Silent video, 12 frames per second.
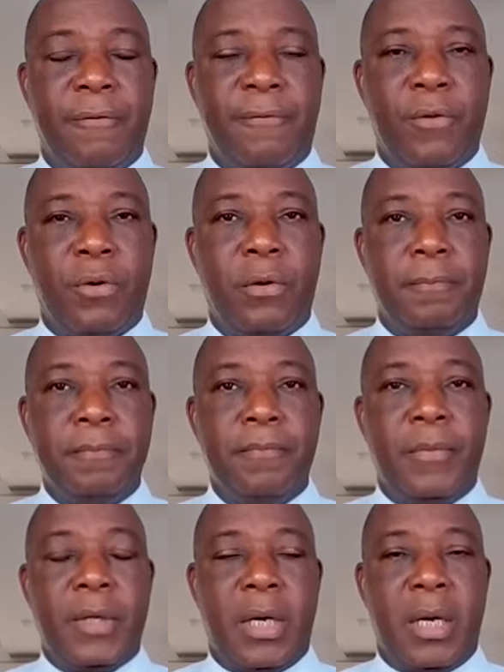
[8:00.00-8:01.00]
for
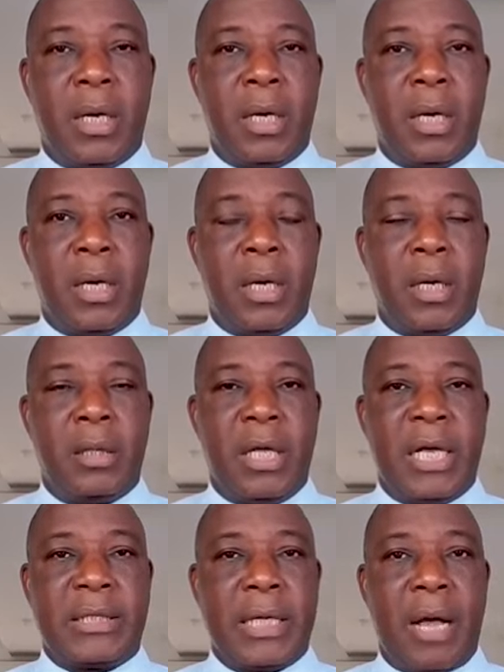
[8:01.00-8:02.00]

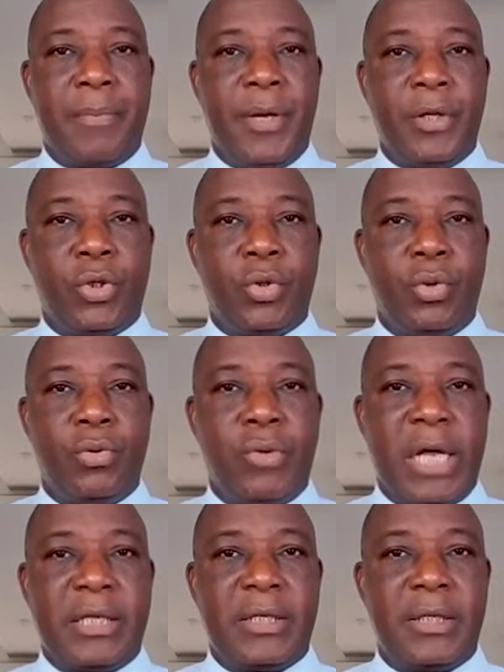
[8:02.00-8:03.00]
the SARB to
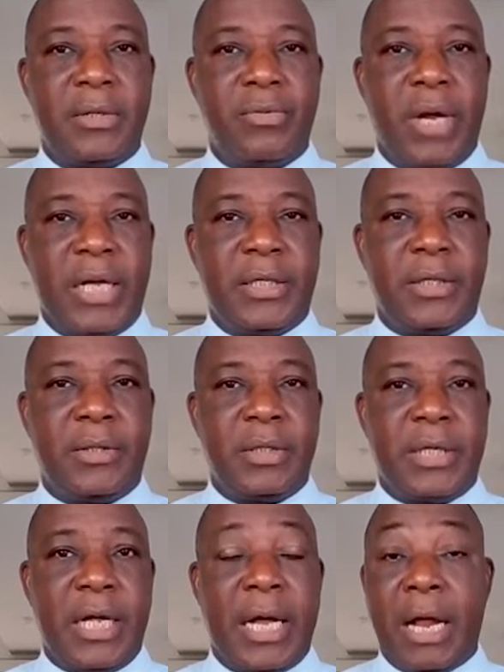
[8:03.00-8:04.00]
raise rates
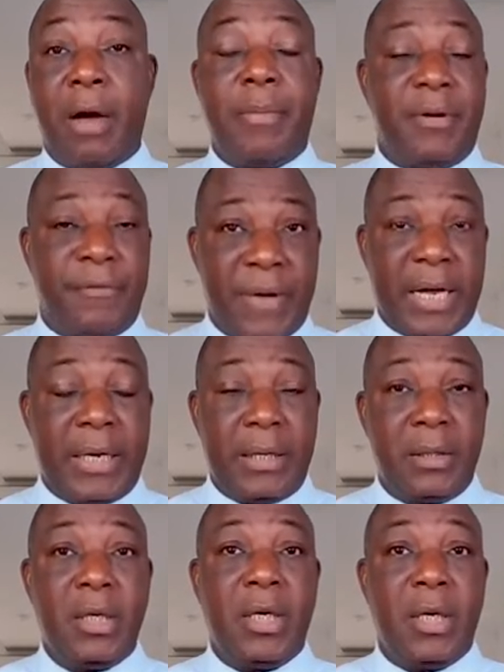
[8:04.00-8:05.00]
today. And that'll be the
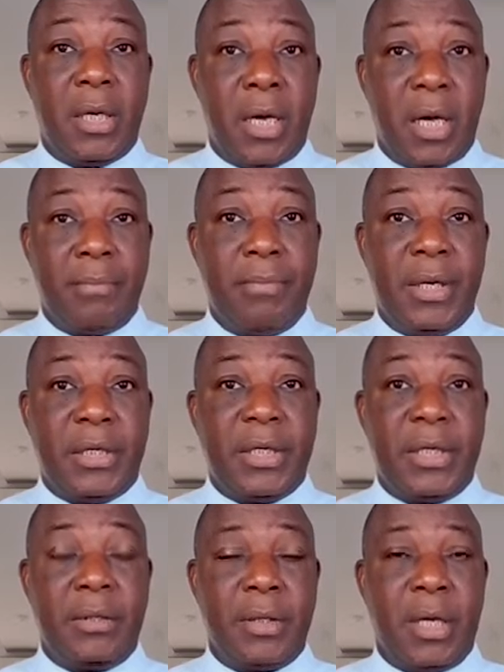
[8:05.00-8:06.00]
final
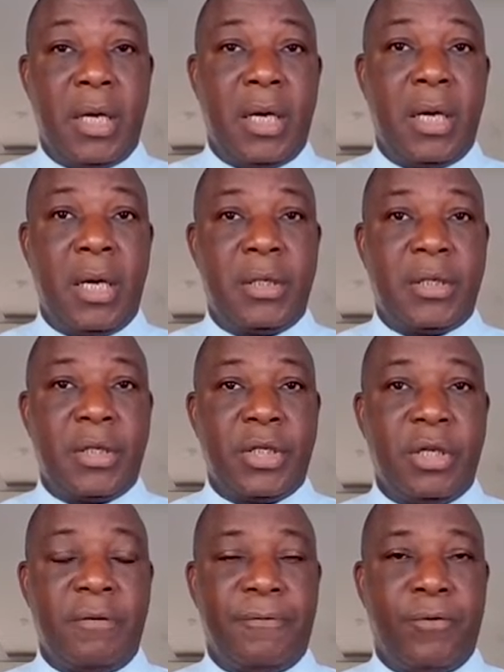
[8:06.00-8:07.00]
meeting
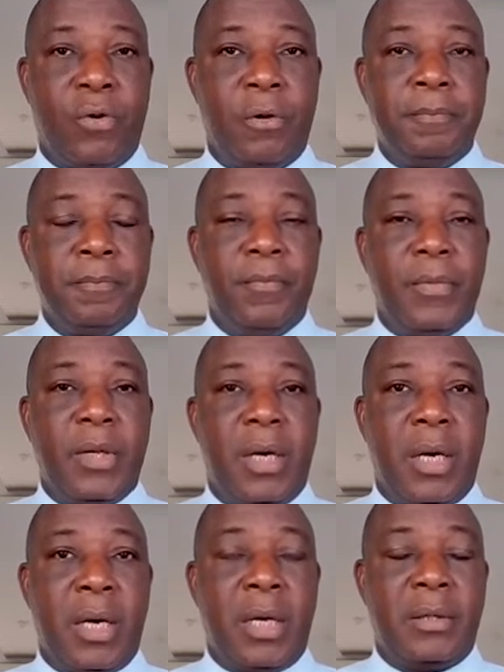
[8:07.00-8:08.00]
decision for
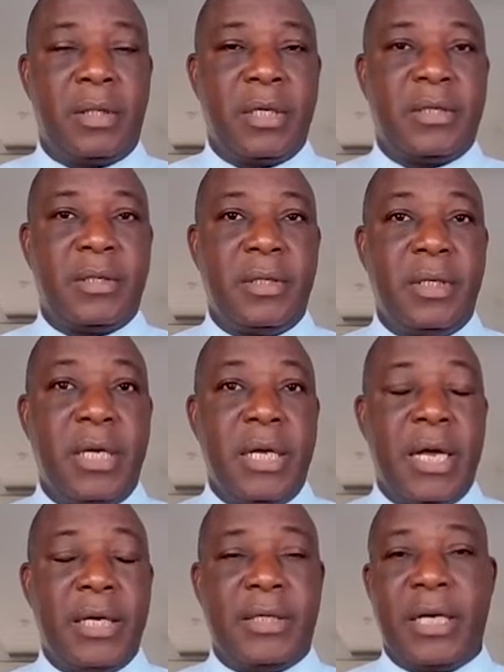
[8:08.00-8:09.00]
this
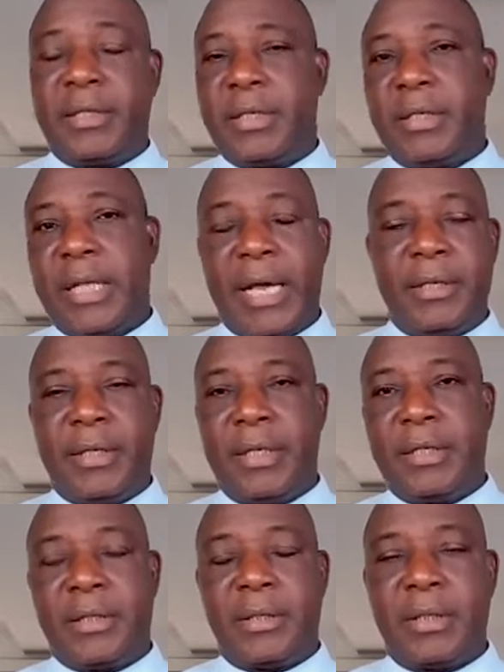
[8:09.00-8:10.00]
year. Yesterday,
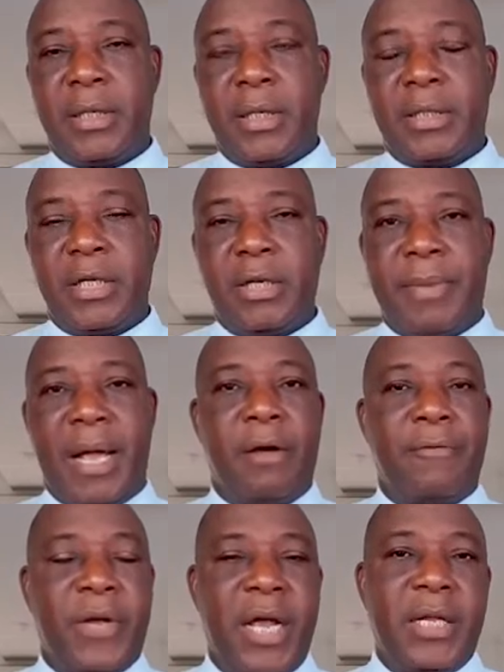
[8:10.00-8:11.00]
the Central Bank
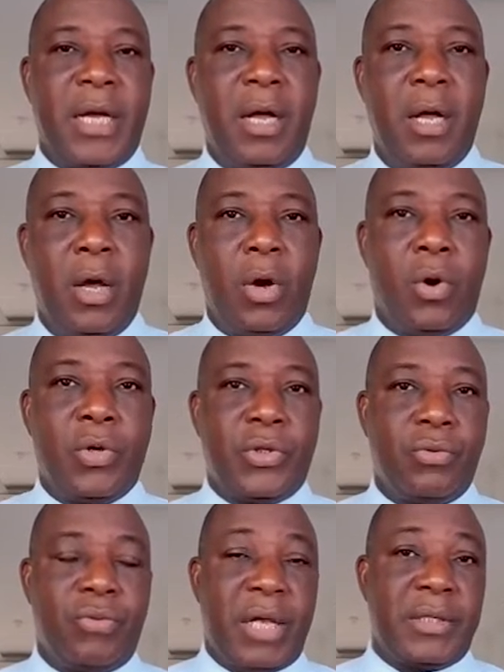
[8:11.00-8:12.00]
of Kenya
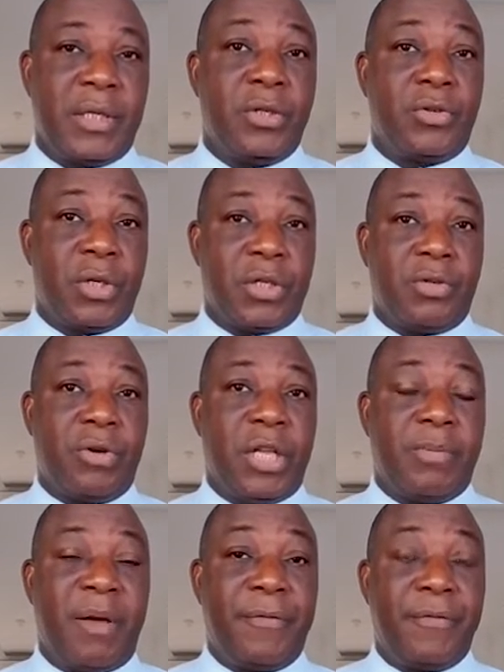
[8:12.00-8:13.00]
also raised interest
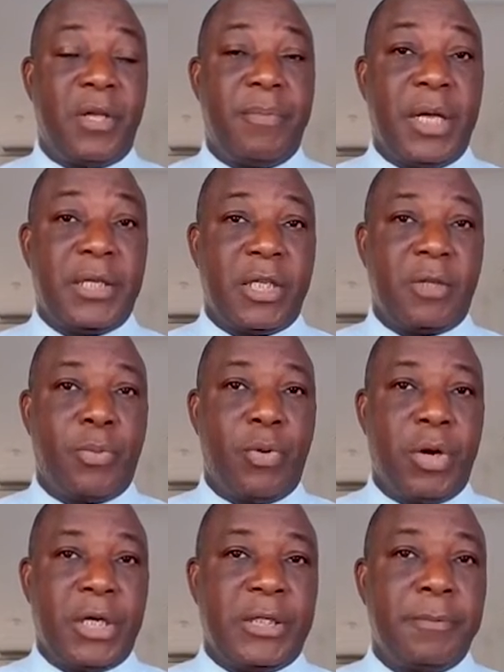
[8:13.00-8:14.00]
rate by 50 basis
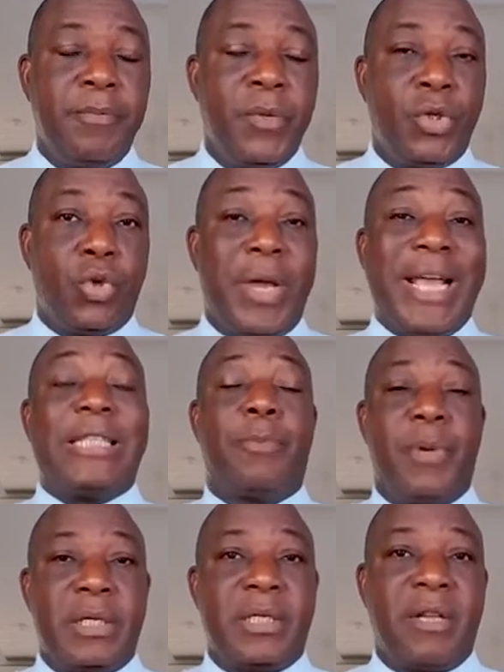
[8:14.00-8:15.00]
points to
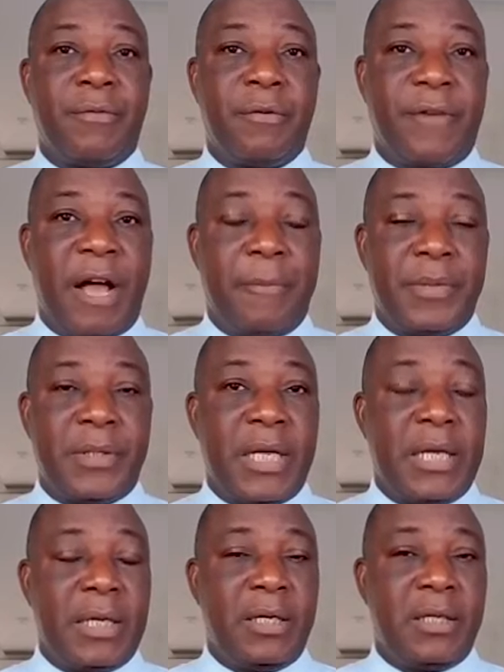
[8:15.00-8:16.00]

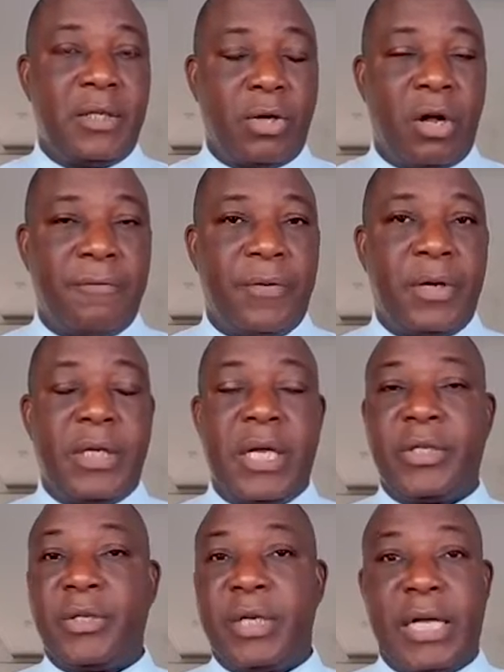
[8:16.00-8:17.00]
8.75%, and it's done for the
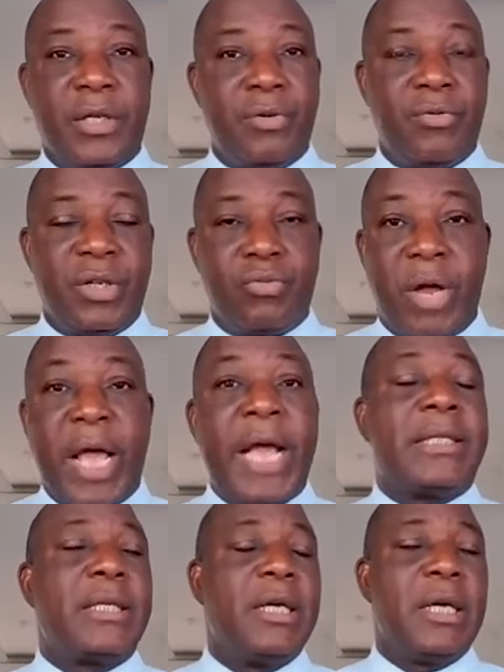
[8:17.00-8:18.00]
years. So Nigeria raised
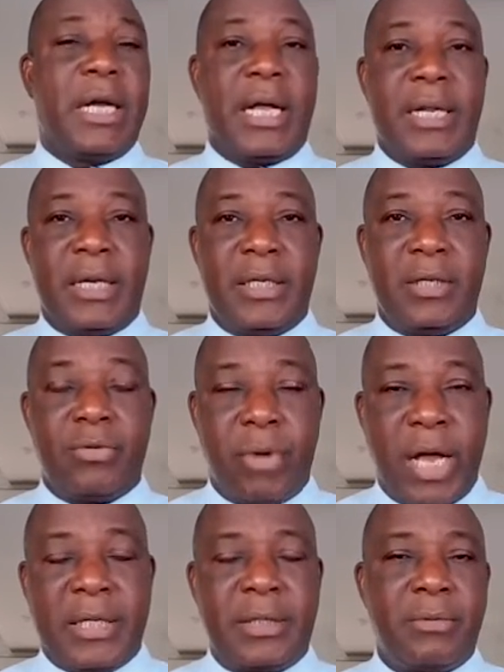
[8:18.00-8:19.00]
rate, Kenya did
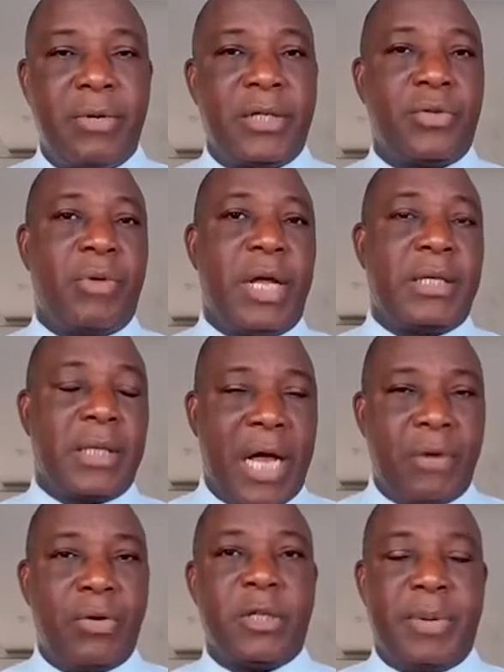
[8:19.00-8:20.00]
raise rate,
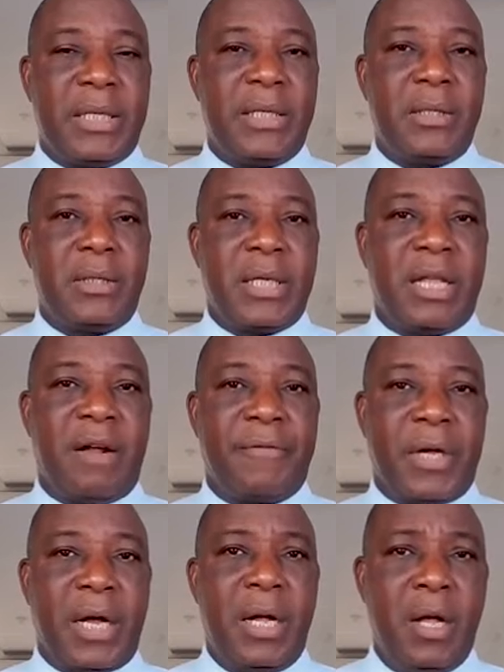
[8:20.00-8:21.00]
and we're expecting South
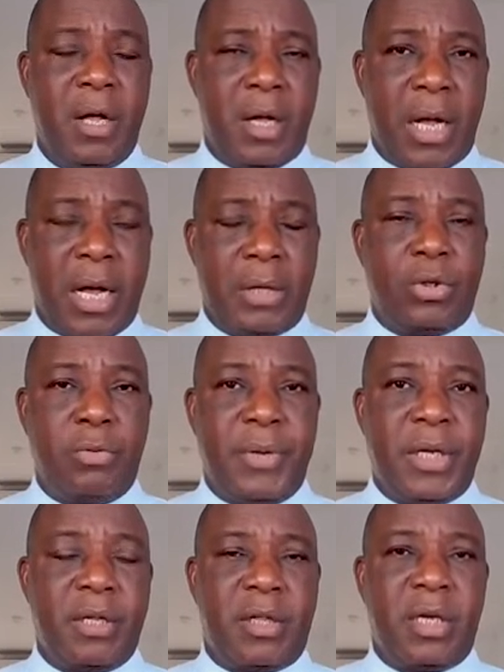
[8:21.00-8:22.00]
Africa to
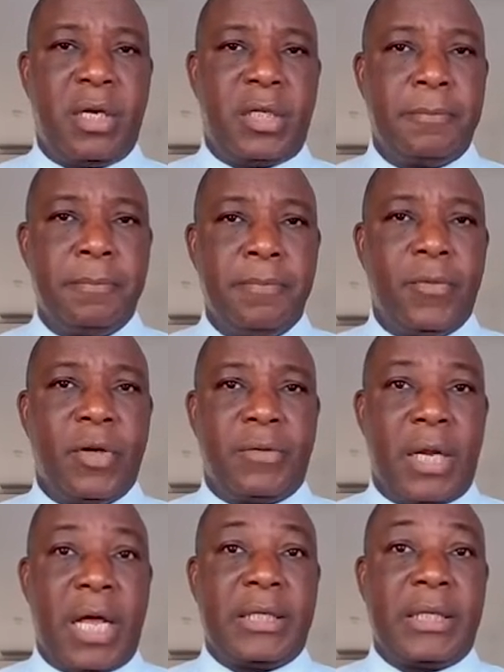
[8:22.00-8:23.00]
be the third of
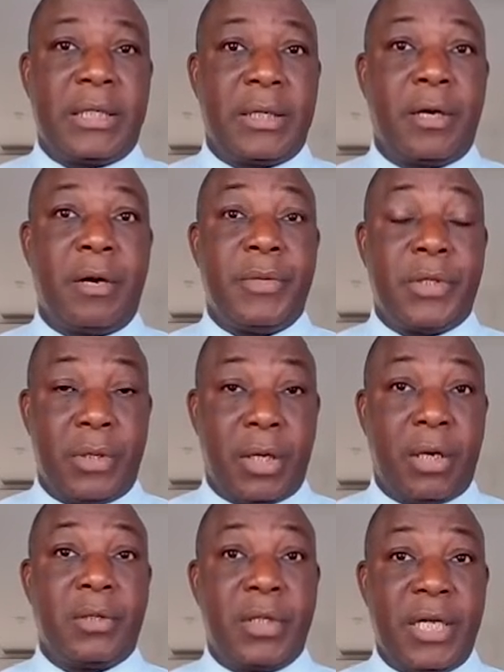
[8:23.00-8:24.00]
the largest economies on the
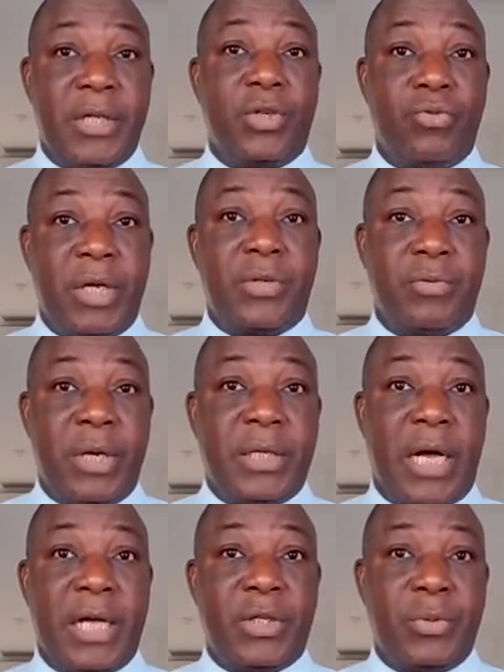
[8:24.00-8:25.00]
continent to raise rates
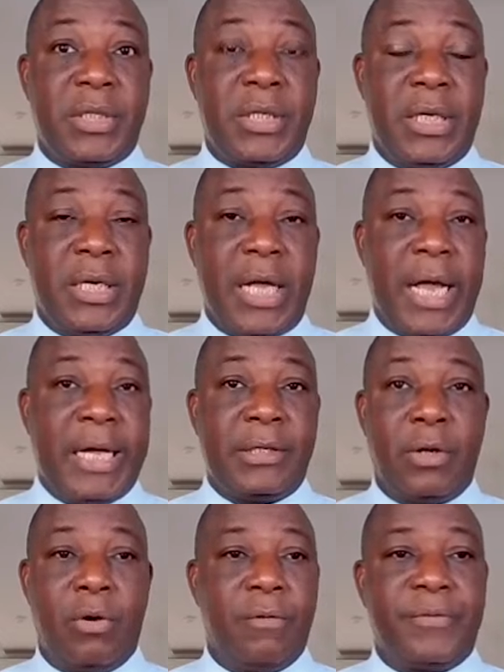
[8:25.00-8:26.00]
as we see the end
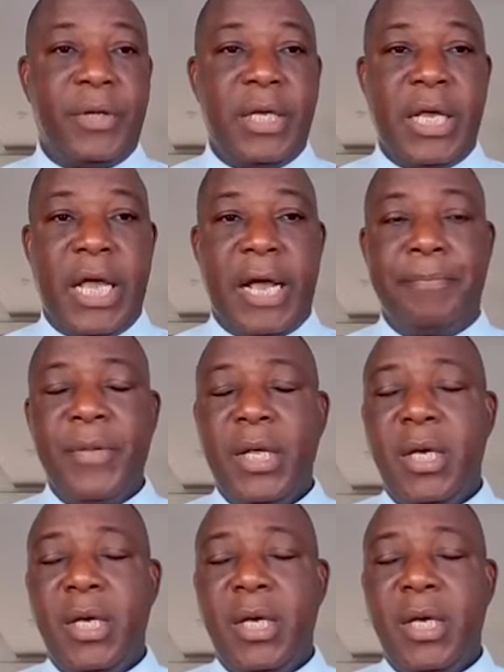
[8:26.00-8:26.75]
of the year.